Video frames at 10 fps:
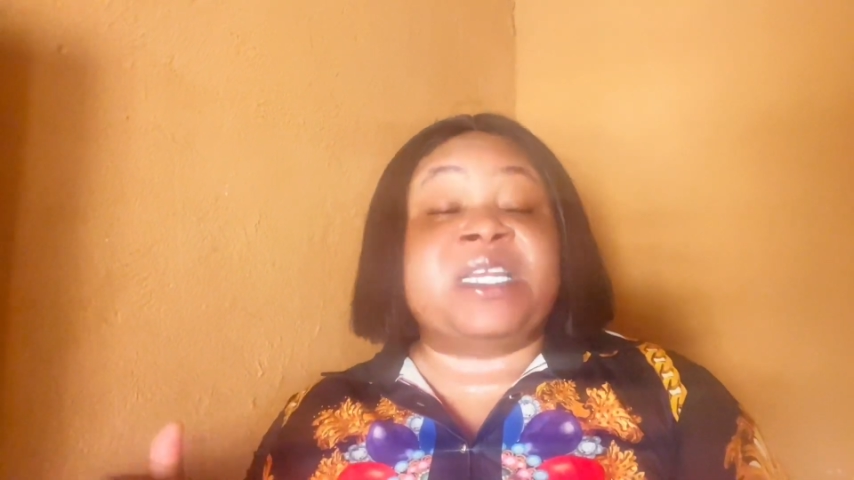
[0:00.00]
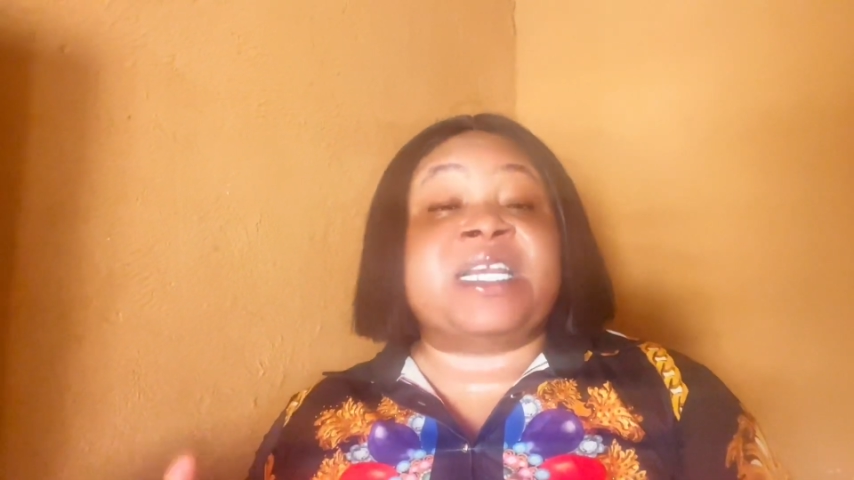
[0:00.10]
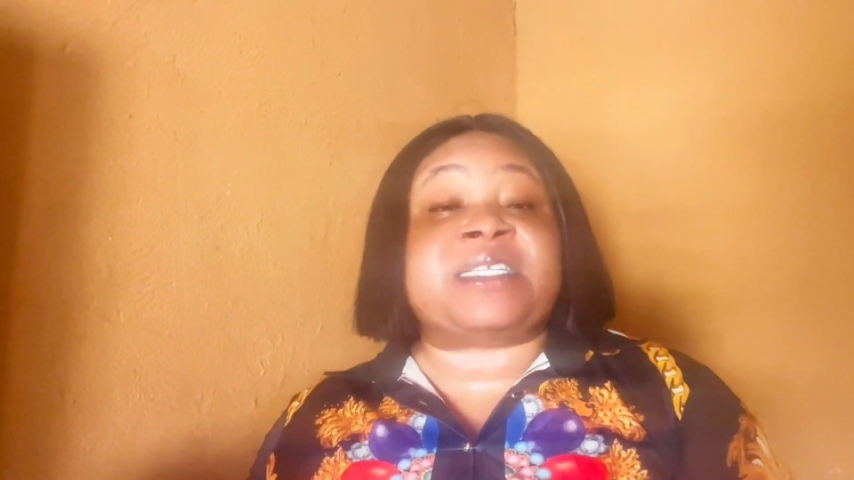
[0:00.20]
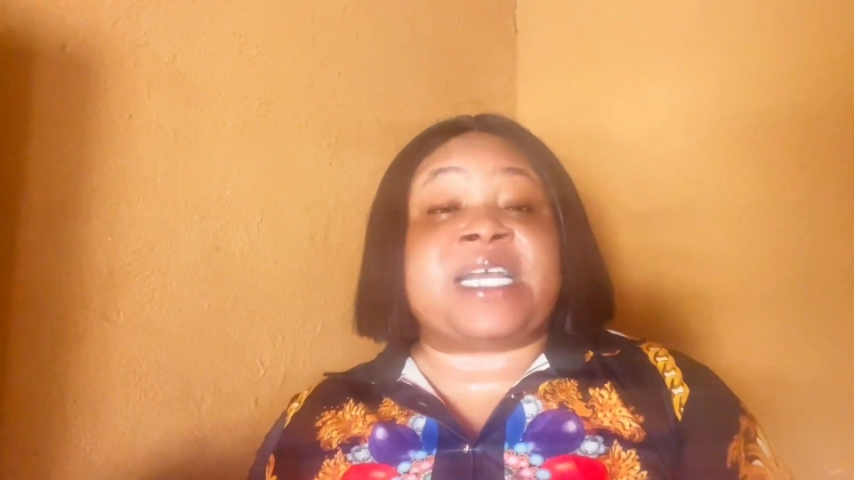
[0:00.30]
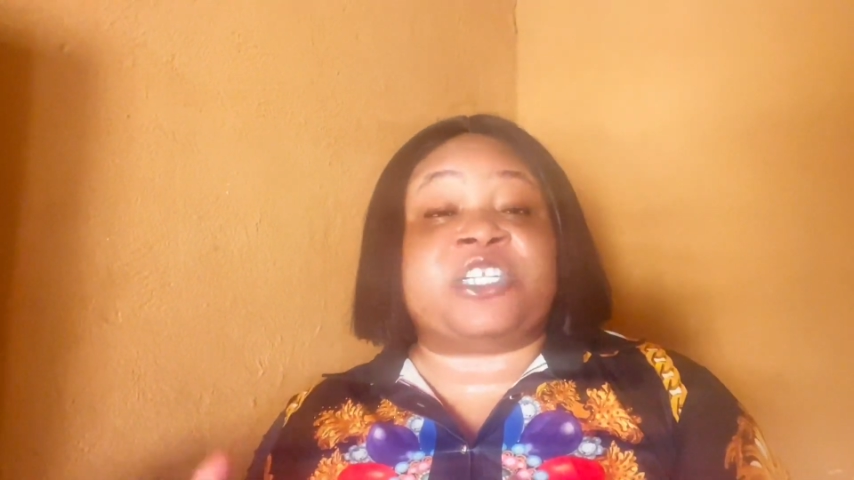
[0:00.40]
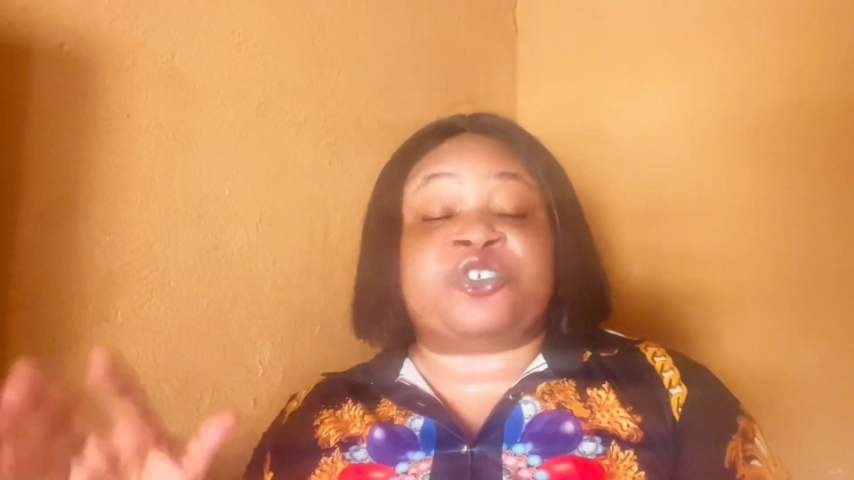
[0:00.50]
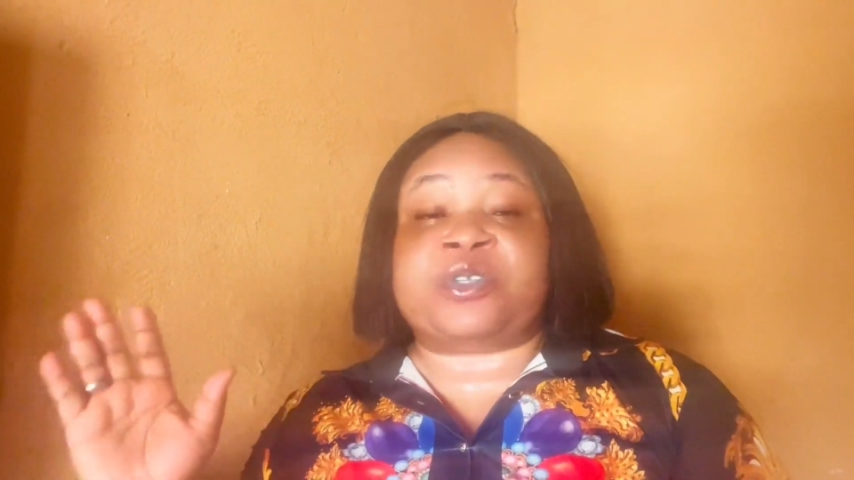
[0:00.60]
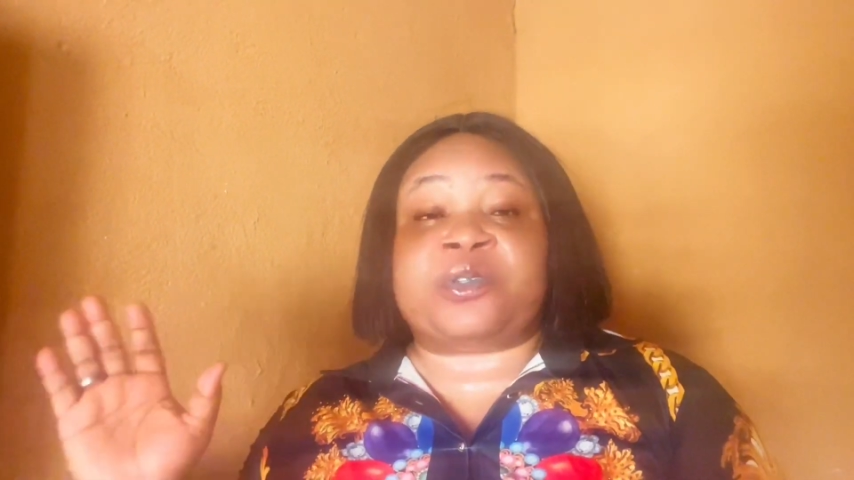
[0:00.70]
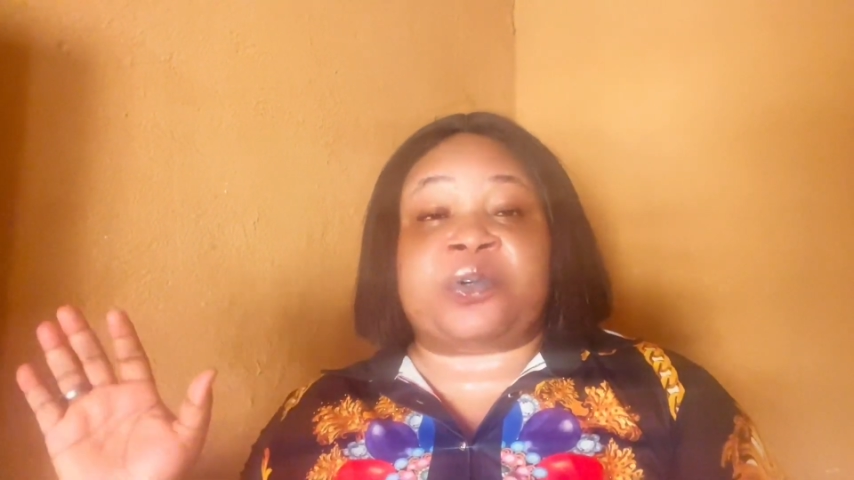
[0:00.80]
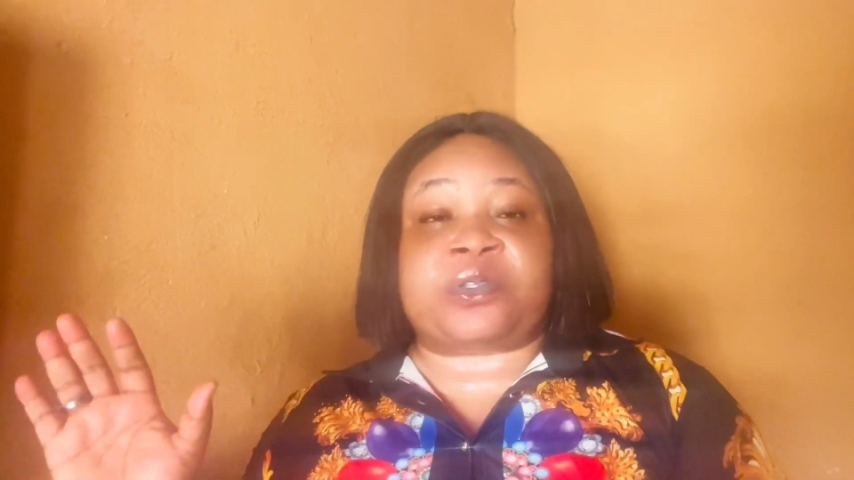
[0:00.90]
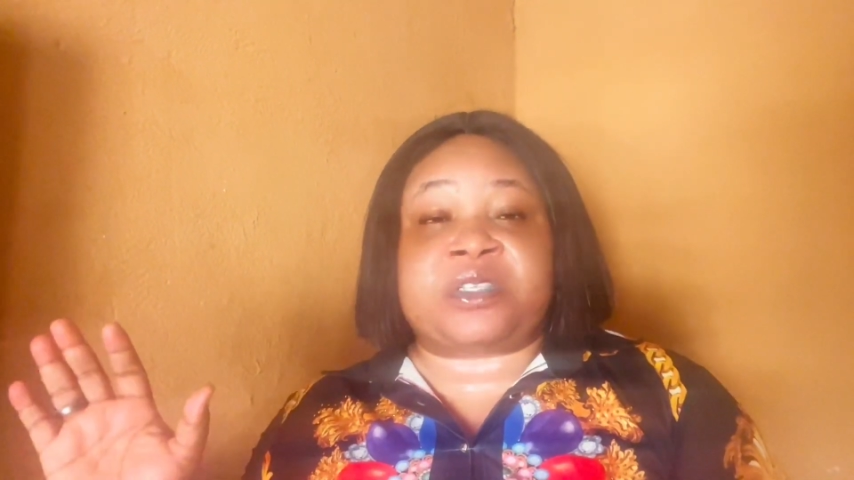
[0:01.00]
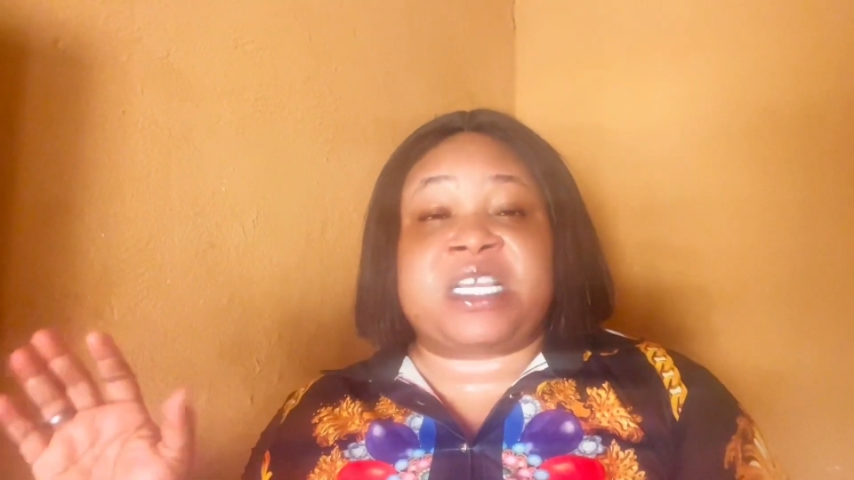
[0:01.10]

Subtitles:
in a search result,